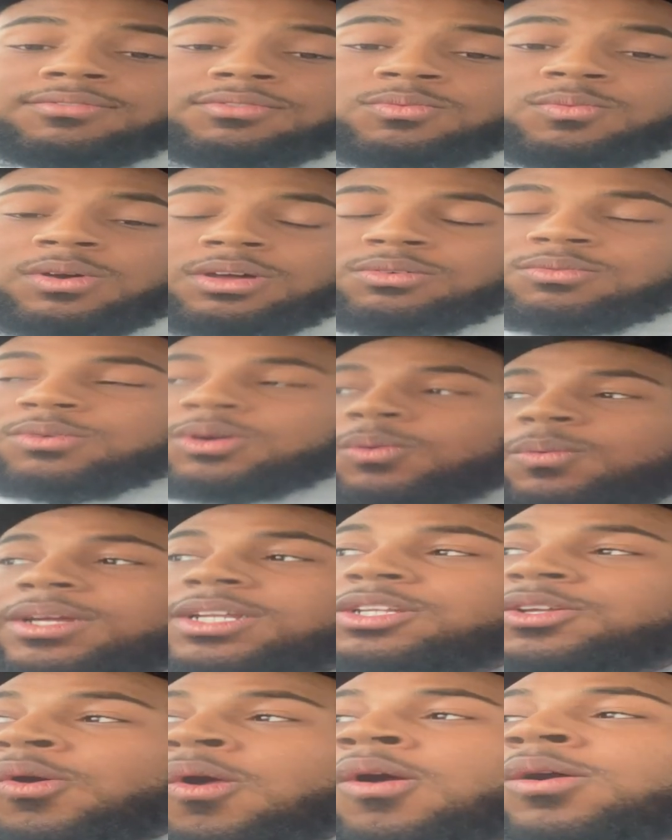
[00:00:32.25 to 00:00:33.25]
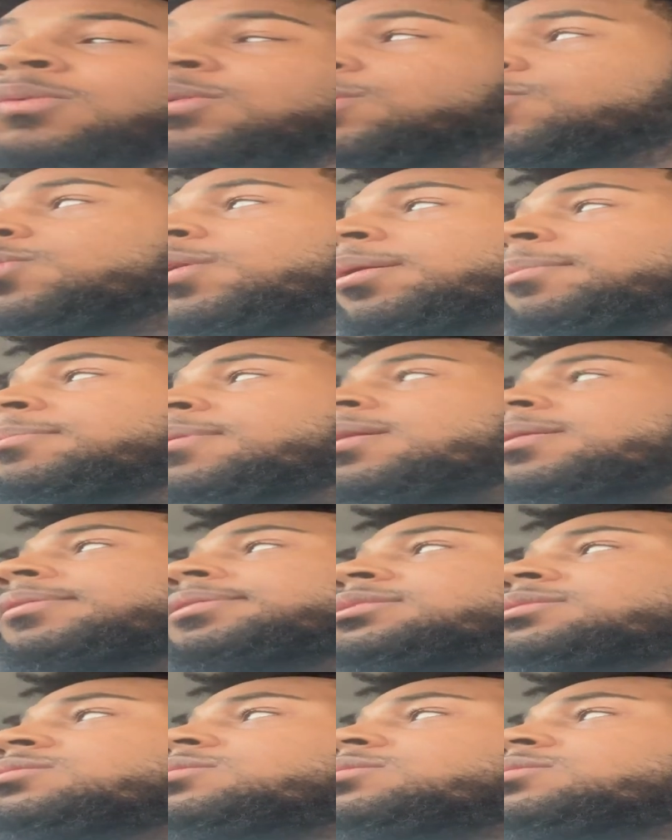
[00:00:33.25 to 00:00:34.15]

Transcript: if you wonder what we doing, we with my